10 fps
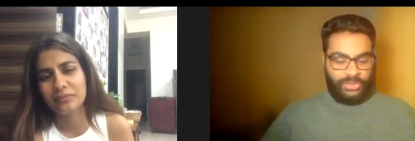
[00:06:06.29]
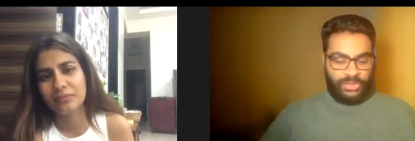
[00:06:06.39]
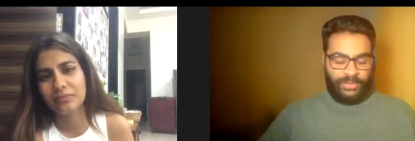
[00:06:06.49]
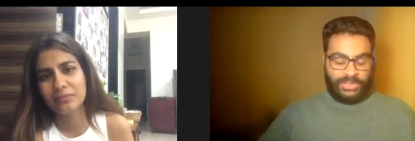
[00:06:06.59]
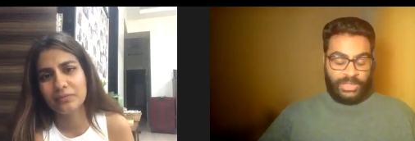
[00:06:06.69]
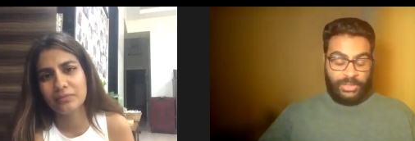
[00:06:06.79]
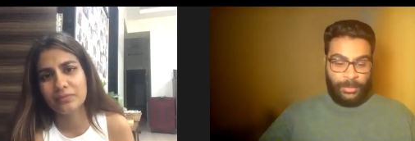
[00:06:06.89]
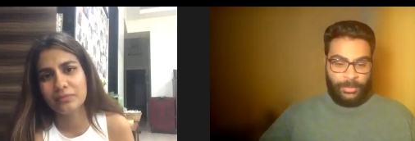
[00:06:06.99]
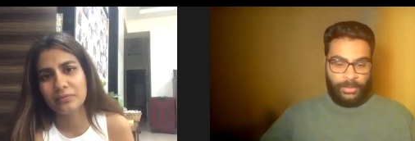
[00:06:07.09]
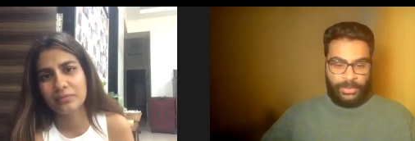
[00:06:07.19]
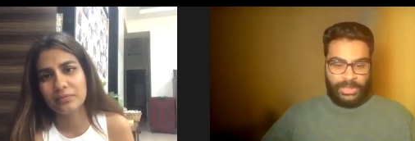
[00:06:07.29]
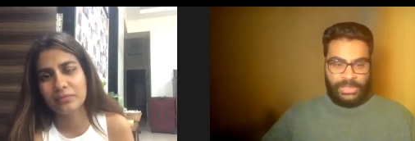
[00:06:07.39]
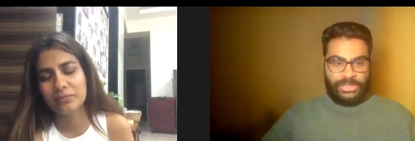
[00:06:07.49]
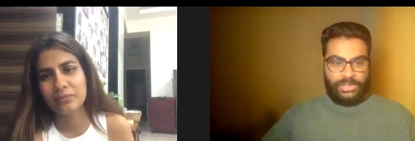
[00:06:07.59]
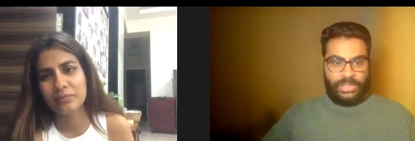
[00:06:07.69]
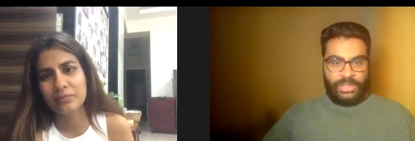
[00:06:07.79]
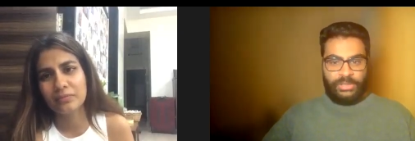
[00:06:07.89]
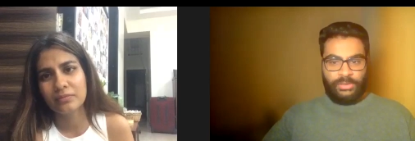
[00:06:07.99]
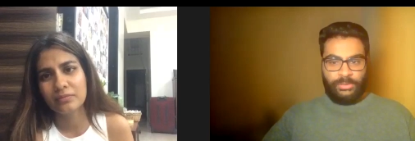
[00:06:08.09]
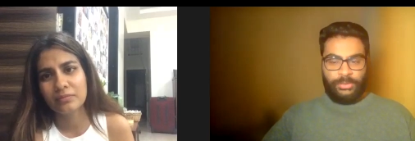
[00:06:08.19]
Speaker 1: In fact, I remember when I did like
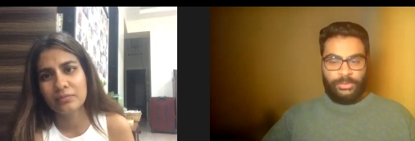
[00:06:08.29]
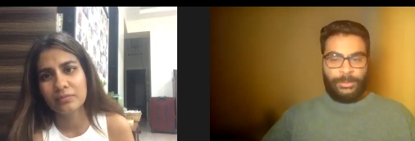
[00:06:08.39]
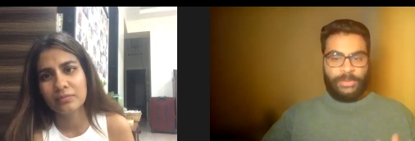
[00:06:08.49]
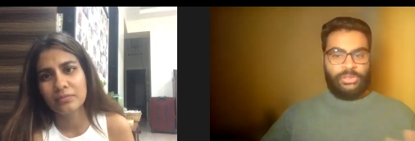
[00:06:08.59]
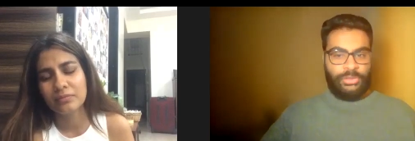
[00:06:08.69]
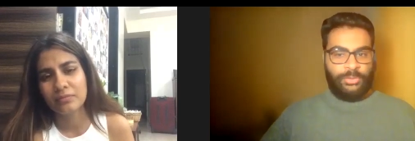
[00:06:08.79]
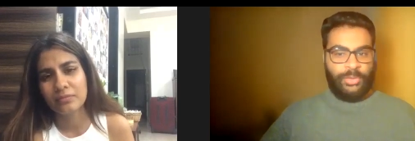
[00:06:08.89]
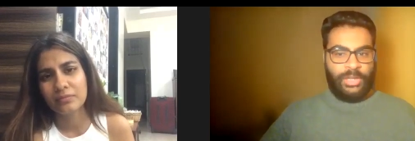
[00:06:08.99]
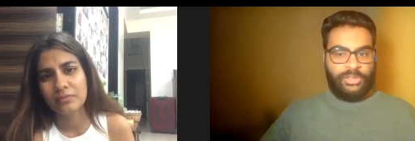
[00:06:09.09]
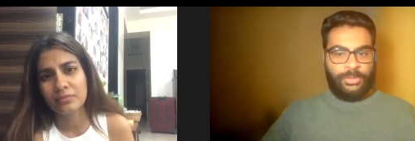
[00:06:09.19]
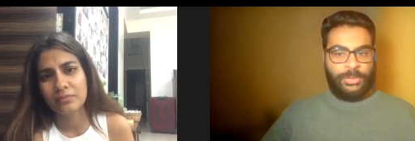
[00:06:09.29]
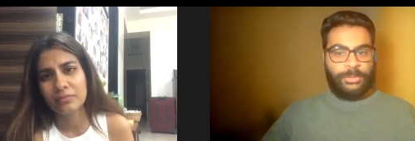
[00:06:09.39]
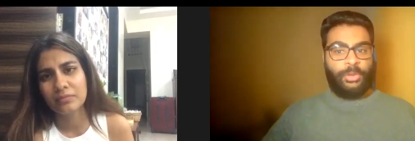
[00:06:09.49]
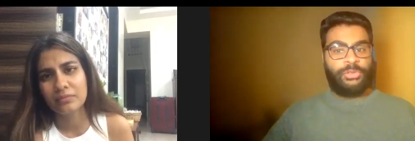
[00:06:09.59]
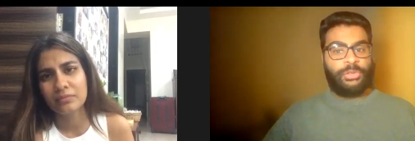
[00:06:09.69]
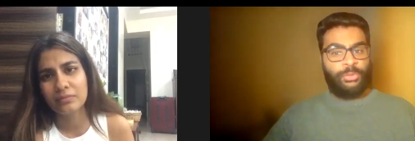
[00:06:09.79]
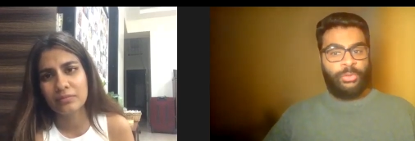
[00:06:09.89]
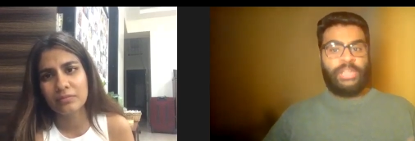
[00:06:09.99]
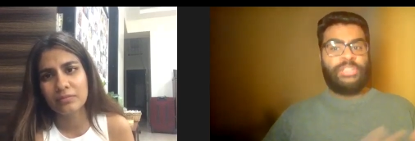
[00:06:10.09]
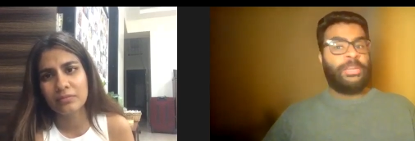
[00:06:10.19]
a, a special interview, actually, with Prashit Roy
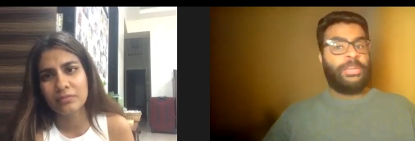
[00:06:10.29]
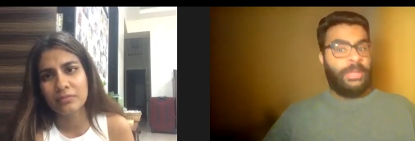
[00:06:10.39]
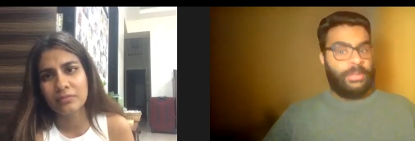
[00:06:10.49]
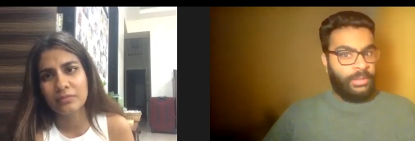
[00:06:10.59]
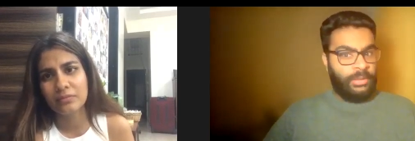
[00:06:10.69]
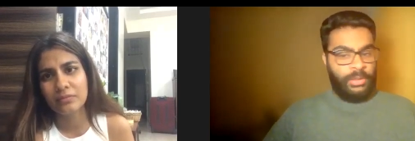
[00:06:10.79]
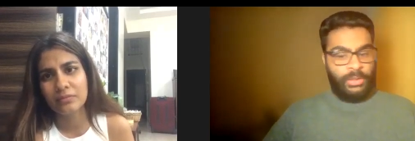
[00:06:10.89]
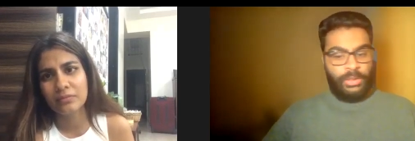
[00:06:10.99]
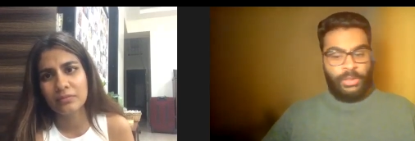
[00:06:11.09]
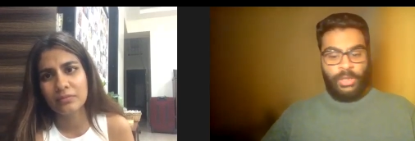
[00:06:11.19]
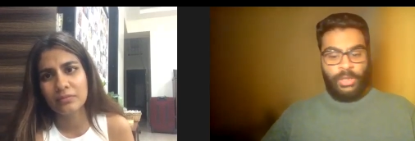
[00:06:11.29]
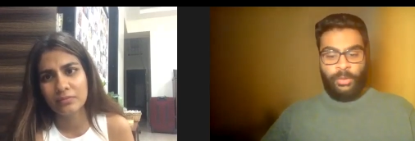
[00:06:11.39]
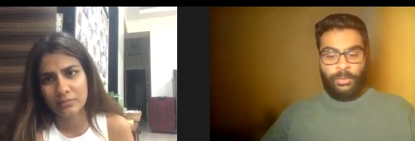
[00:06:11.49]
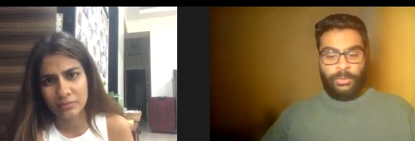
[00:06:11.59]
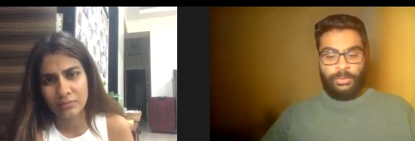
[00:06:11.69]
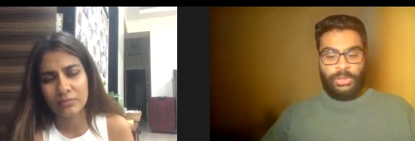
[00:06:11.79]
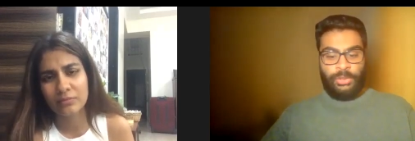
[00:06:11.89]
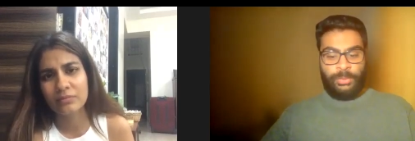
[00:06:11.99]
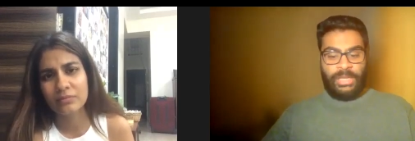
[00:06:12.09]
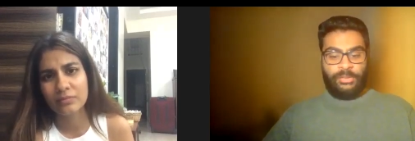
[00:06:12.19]
and Jay Mehta, uh, you know,
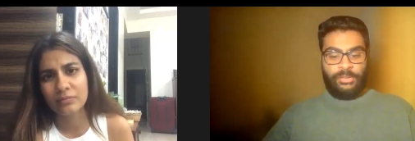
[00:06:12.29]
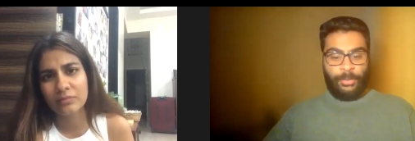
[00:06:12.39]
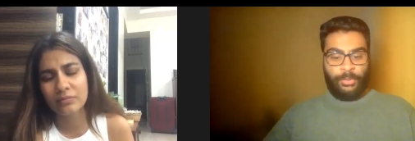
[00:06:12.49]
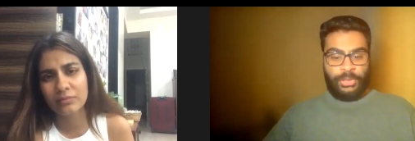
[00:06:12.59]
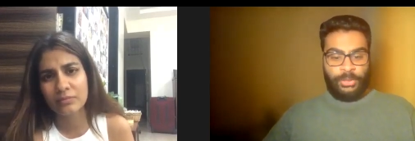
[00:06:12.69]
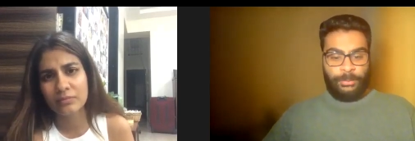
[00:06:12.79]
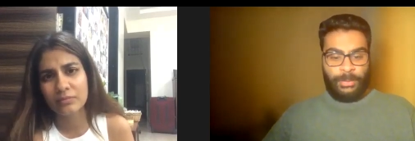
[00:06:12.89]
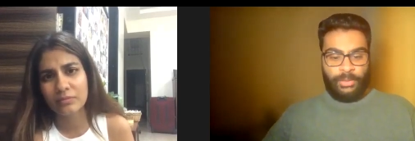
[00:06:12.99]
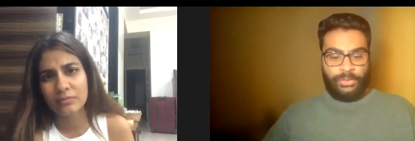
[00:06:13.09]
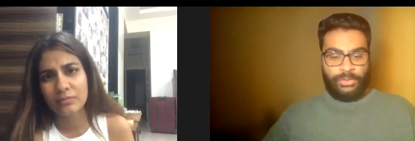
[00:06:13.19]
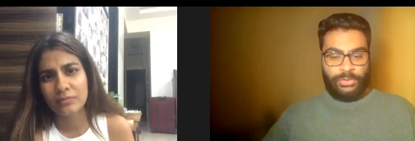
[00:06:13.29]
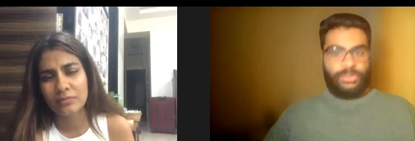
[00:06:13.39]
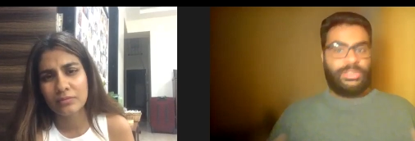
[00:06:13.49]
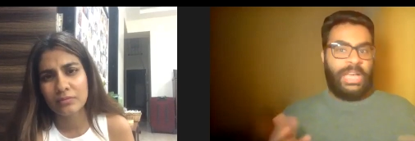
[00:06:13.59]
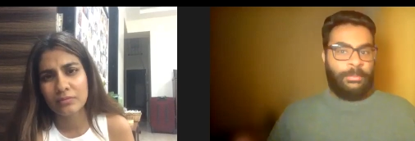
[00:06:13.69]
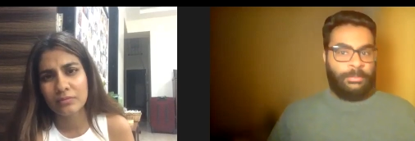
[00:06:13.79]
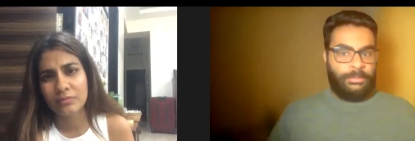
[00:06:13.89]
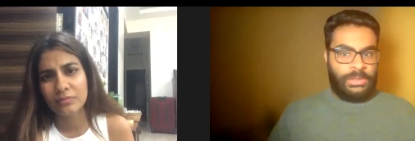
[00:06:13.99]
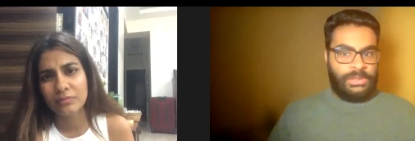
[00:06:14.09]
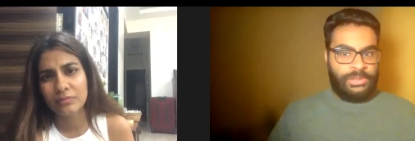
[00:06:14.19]
we had spoken about Scam
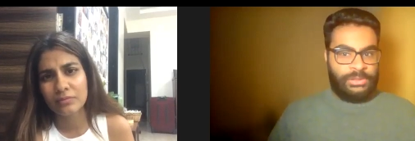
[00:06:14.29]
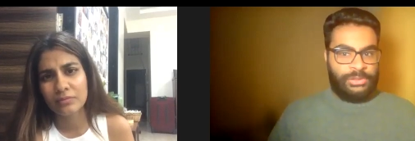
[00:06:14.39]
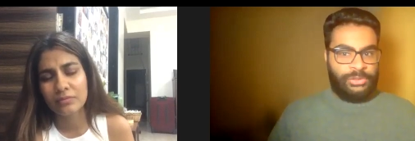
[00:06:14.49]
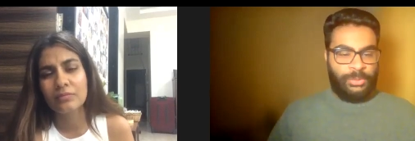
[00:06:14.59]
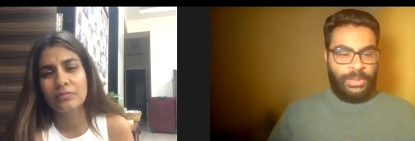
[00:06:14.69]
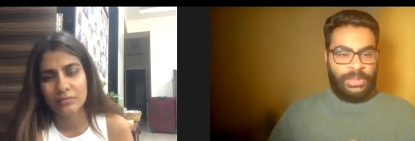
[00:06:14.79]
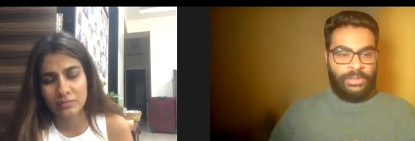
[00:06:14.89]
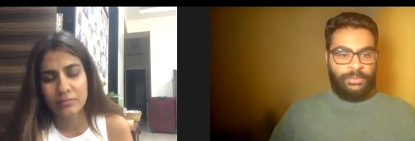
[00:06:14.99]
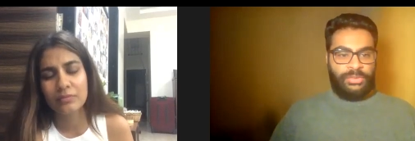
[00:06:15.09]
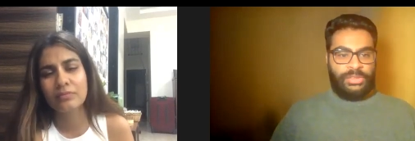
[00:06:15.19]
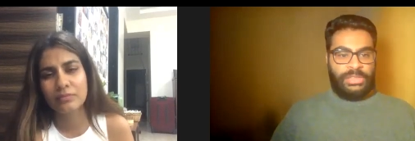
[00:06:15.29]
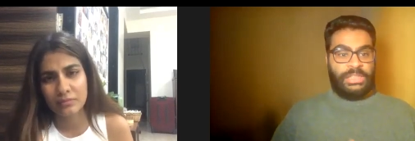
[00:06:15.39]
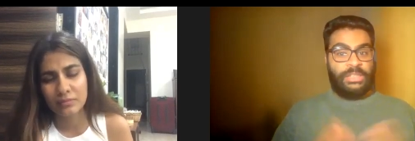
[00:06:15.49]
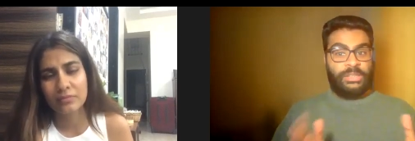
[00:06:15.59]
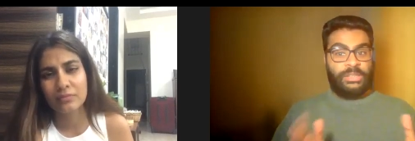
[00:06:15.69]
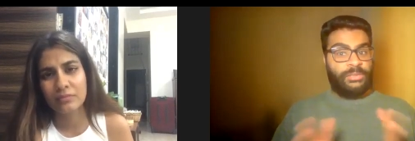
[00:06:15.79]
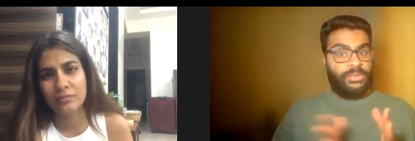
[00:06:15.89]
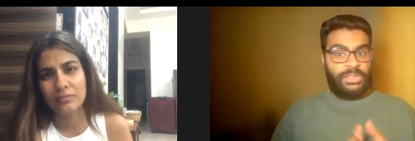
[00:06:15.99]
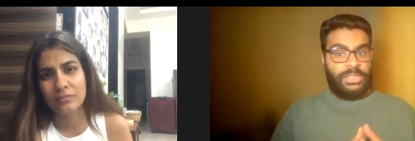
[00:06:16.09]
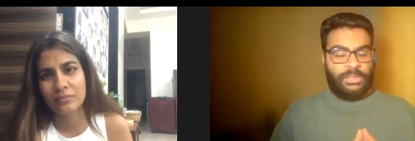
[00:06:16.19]
nineteen ninety-two. And obviously, he even
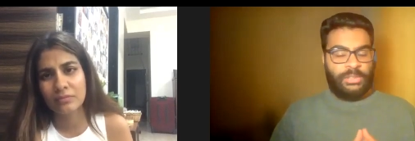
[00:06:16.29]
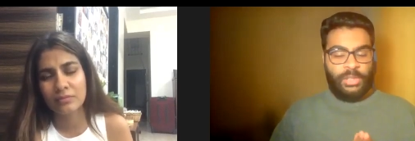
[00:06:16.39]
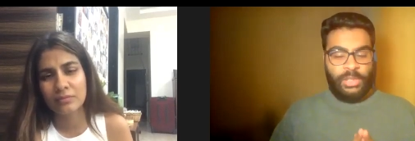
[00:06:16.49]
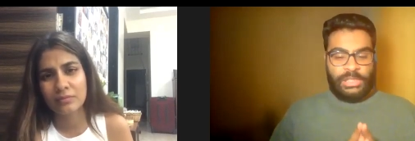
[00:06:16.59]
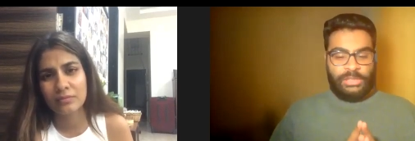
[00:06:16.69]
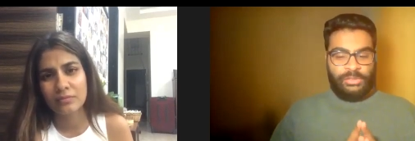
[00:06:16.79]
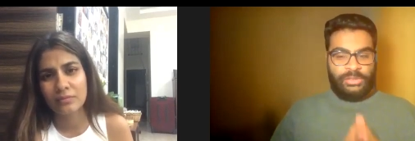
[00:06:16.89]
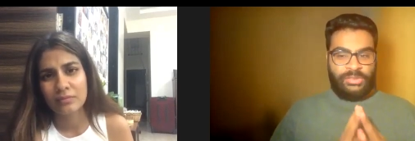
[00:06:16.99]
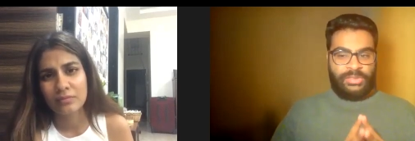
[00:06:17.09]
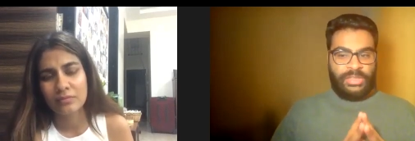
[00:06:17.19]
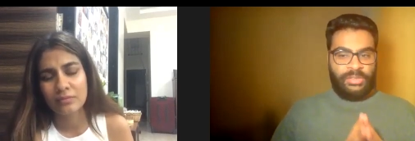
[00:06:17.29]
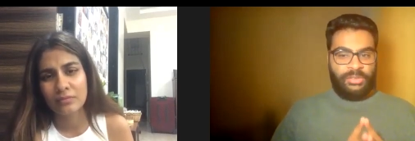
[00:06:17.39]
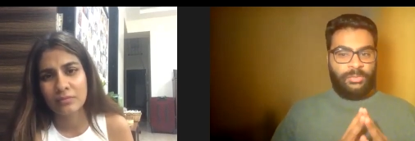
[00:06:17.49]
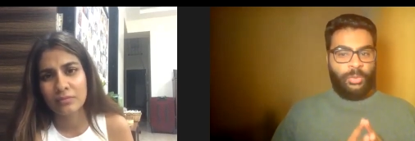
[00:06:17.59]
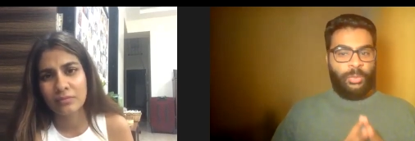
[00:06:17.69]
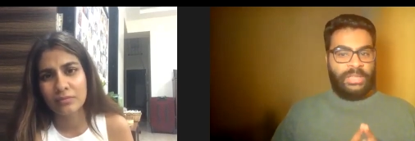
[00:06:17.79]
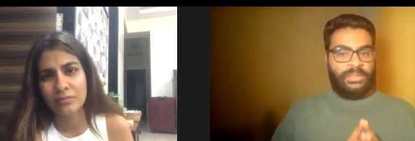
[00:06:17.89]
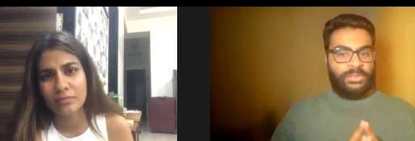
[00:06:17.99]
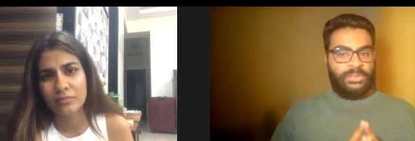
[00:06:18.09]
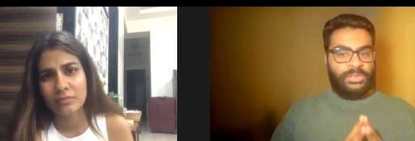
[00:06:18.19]
said that, you know, there's a sense of awareness that